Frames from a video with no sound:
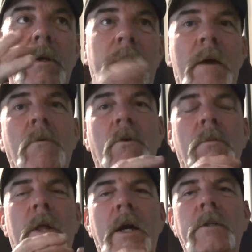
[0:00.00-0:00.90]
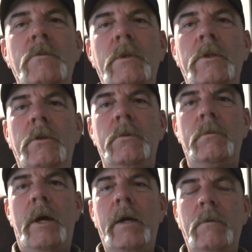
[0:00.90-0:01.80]
that rule applies when you're
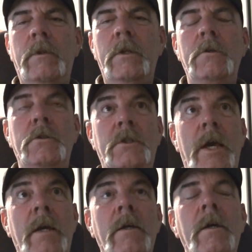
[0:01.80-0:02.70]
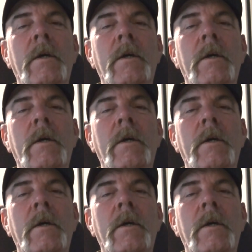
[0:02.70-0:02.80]
buying within your state.